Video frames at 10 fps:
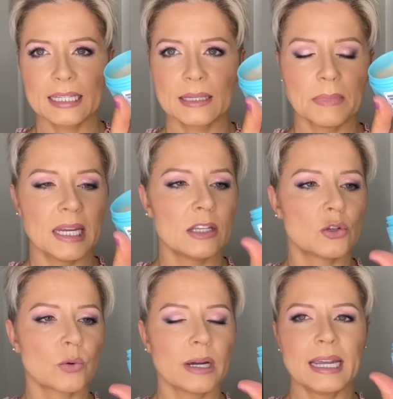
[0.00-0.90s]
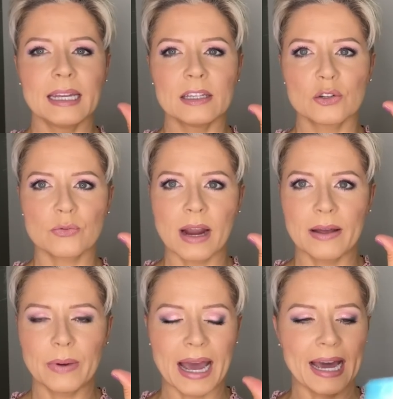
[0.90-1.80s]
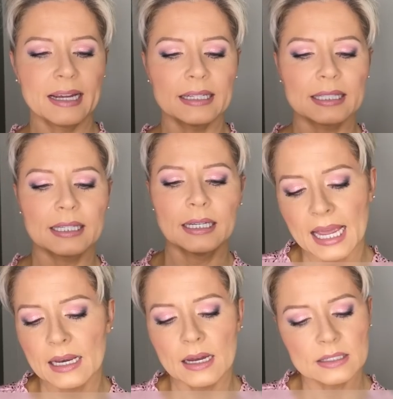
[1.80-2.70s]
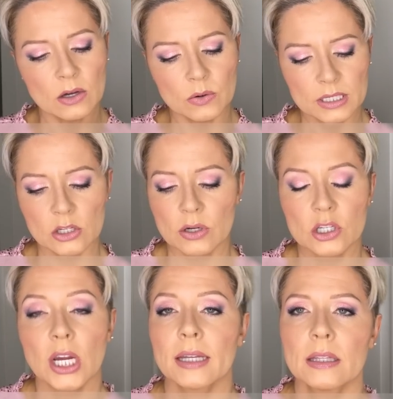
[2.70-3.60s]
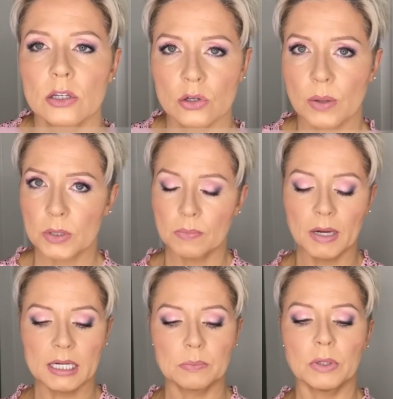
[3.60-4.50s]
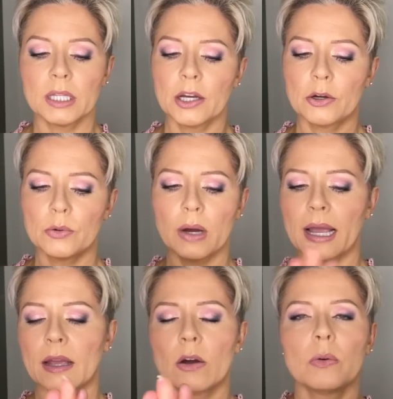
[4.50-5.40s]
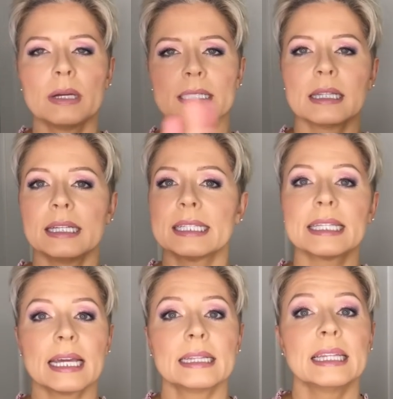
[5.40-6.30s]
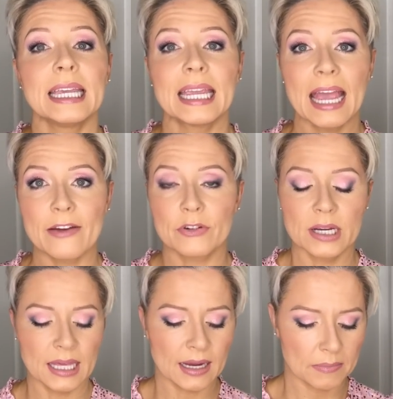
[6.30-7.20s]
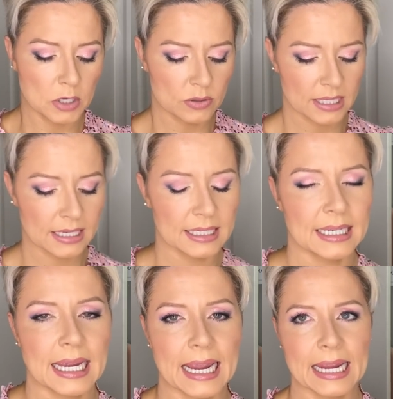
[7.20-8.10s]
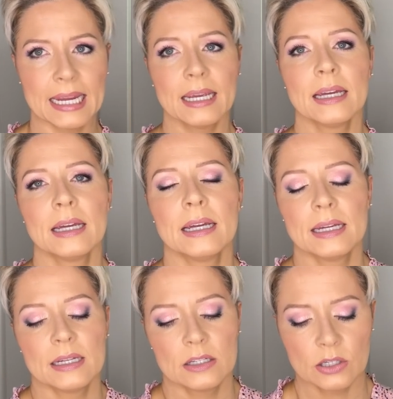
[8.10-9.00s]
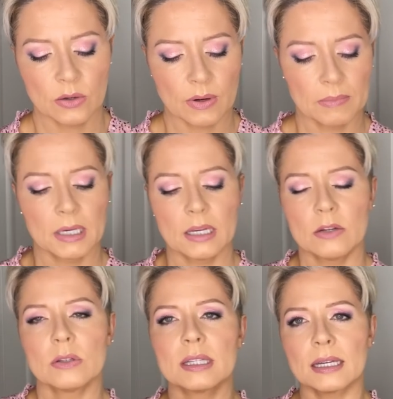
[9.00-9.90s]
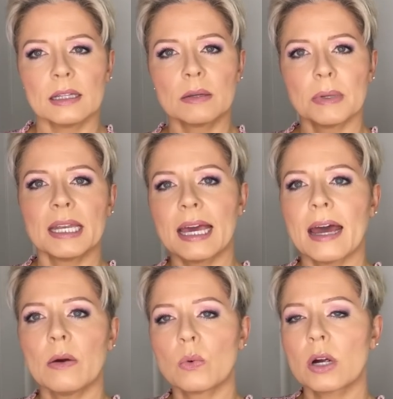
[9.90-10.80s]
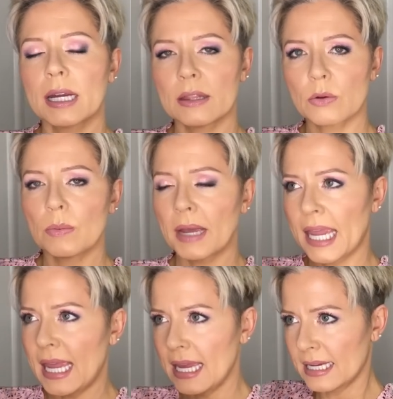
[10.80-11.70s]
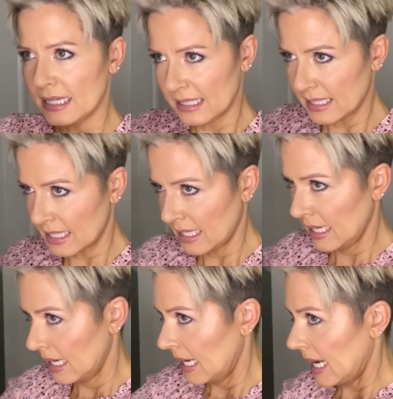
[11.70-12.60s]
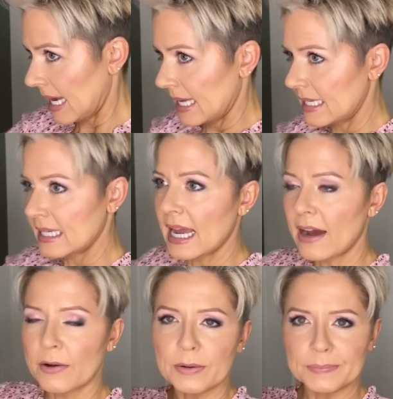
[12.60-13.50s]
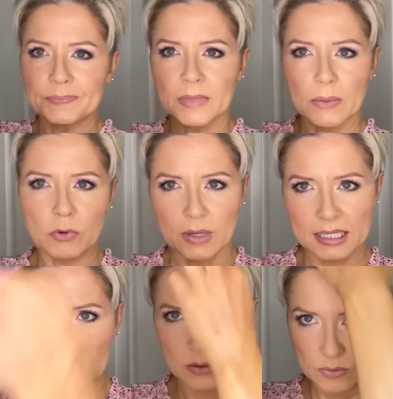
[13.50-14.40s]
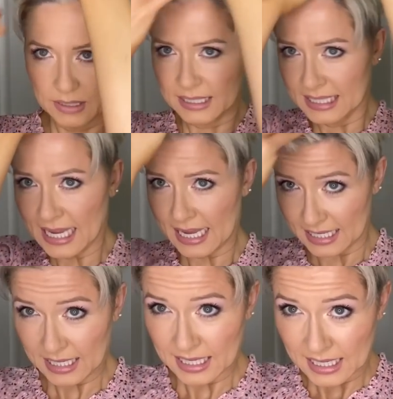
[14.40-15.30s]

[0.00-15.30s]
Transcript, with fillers: some Enjoy Dry Wax. And as always, you can check the description box below. I always list and link everything I'm using today. So I'm gonna use a little bit of that, work it through my hands. And now I'm going to set